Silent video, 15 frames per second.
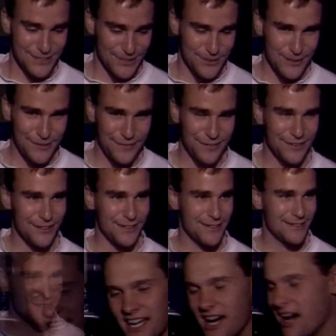It's a great
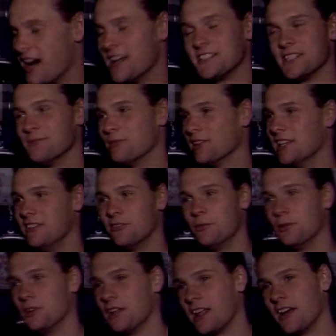feeling. Uh, it's
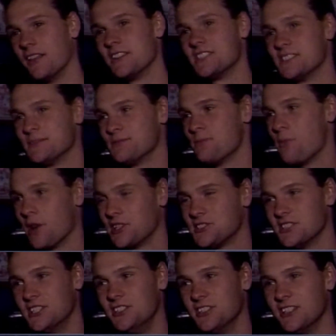unbelievable. You know, this is my
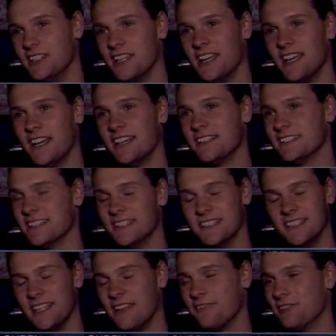senior year,
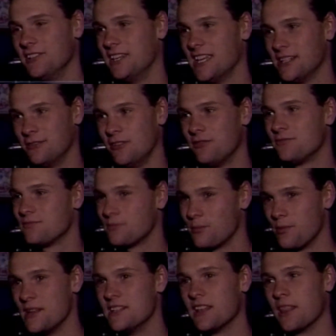and every year we've
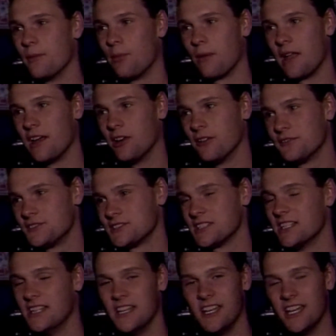been to the playoffs
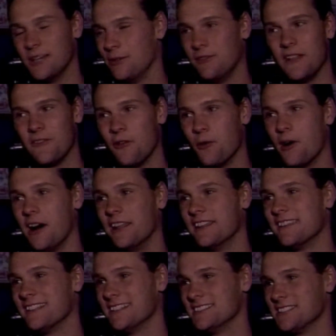and we've never
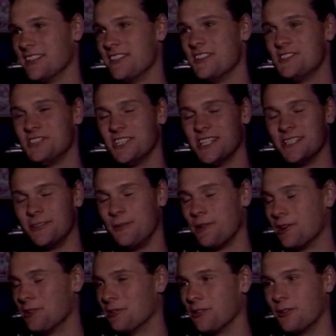won. And so this year we
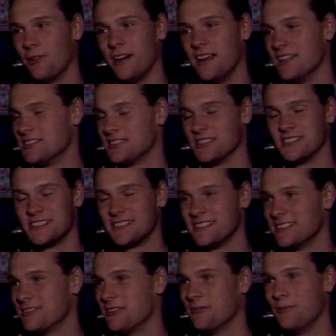went all the way. It's
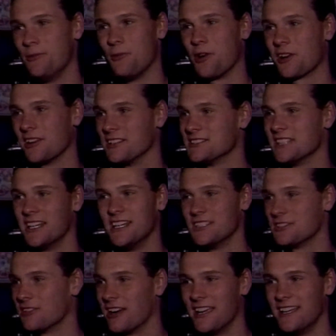just, I mean, what can I say?
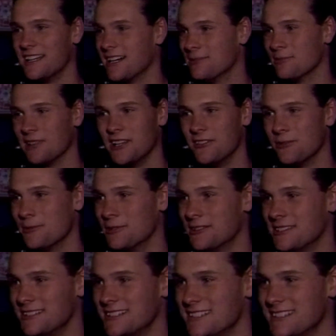It's great, unbelievable.